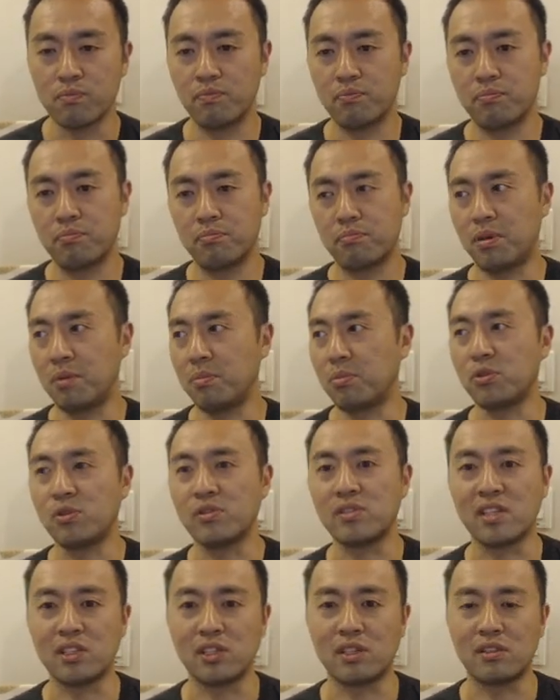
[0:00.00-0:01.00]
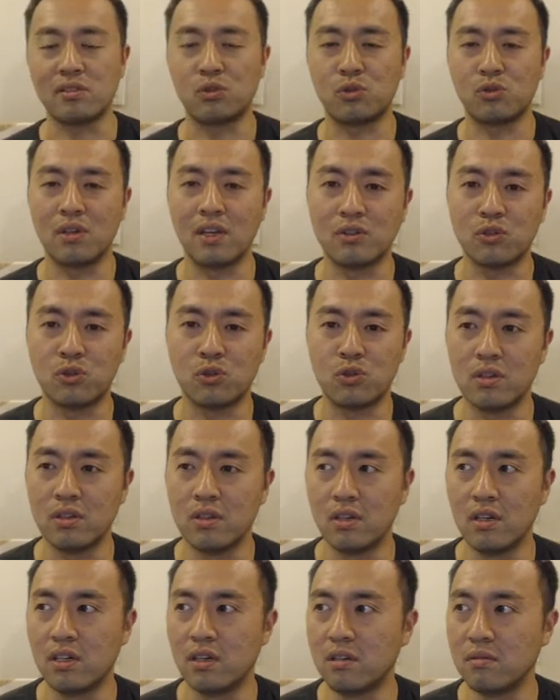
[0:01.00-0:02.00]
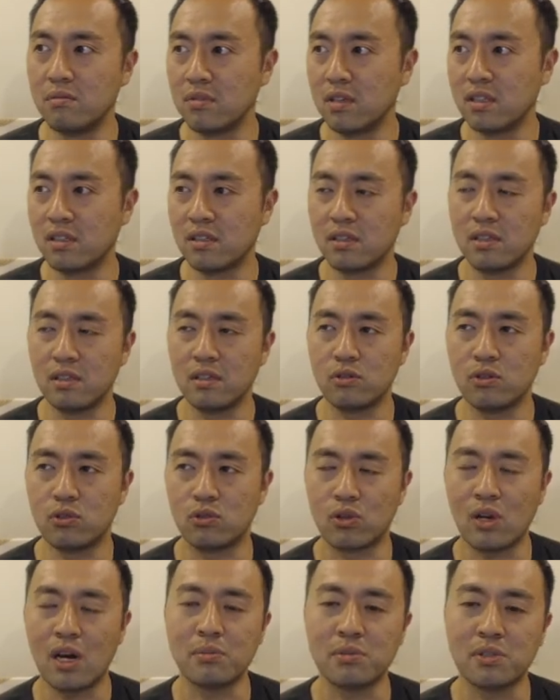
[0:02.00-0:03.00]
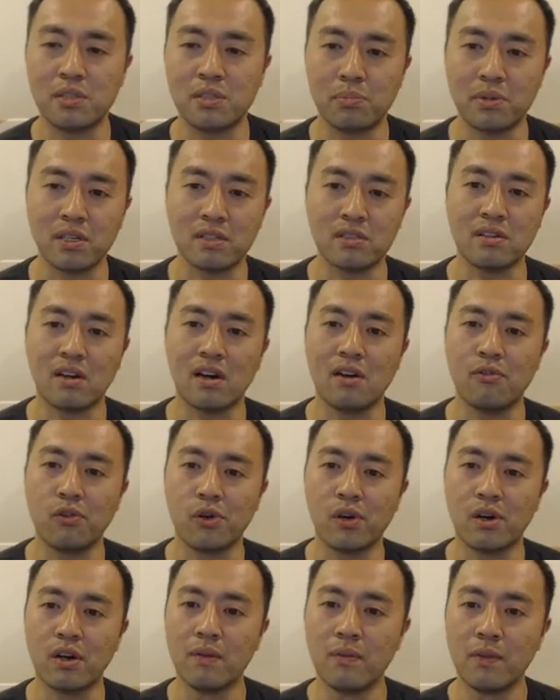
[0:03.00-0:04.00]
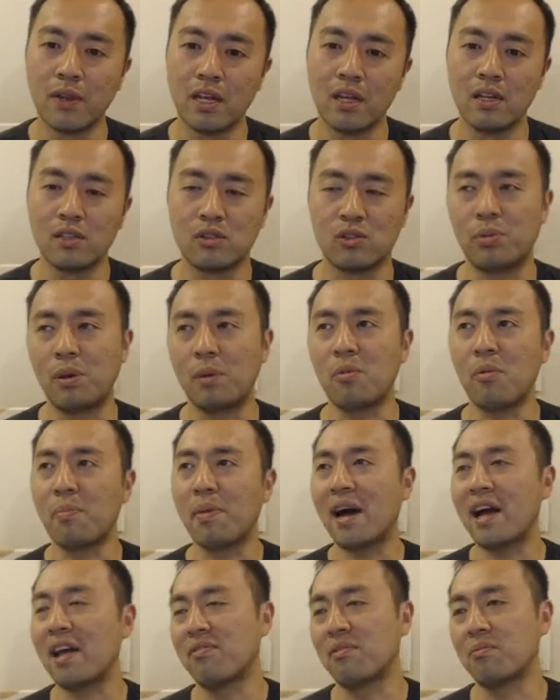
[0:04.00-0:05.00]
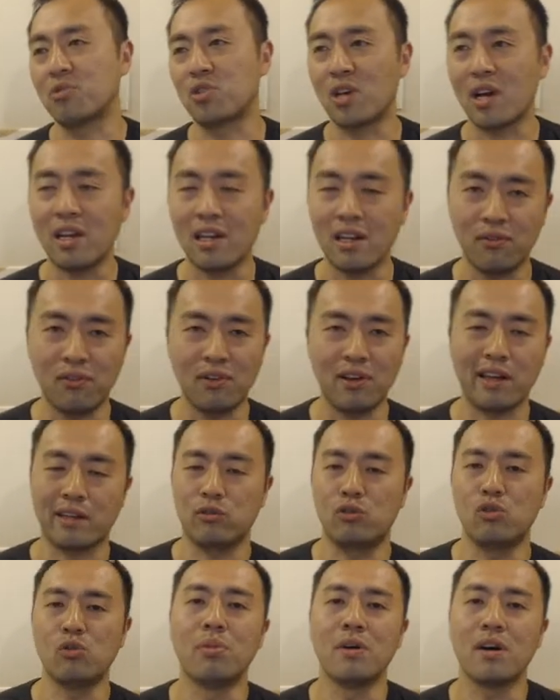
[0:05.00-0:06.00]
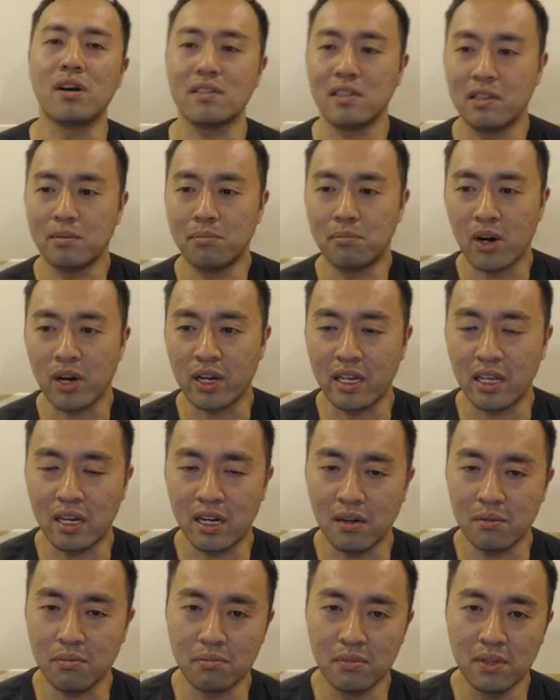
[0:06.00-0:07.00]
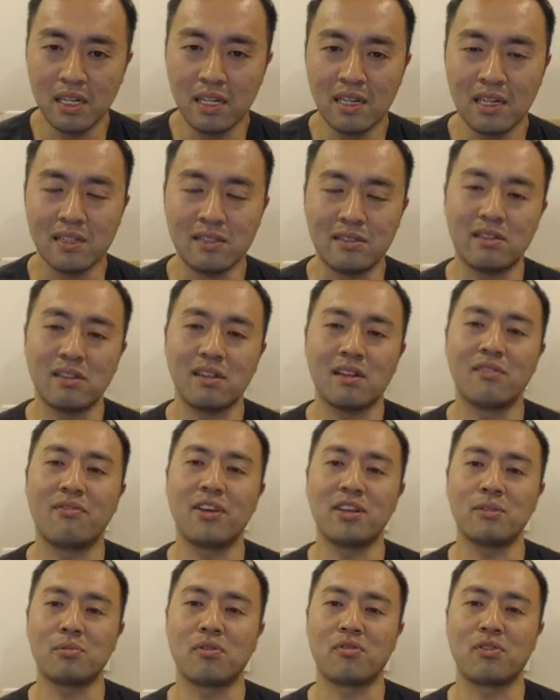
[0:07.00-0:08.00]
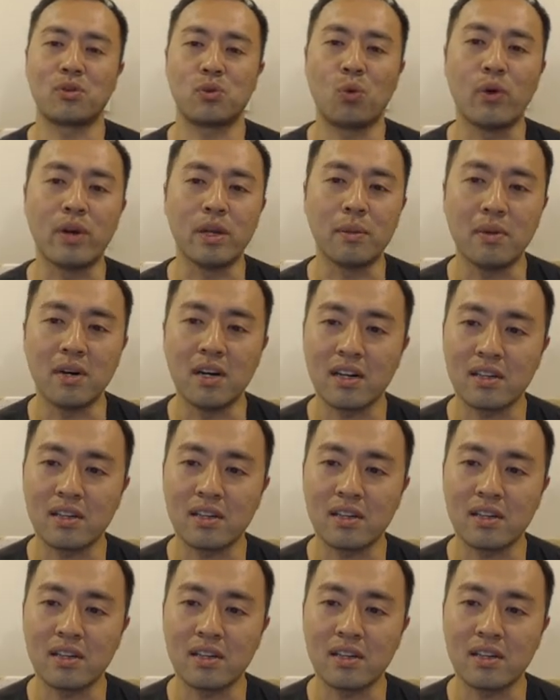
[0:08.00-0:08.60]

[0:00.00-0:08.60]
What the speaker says: people using it just as, you know, as a drop shipping software. So people buy from China for like $2 and mark it up and sell on Facebook for $20,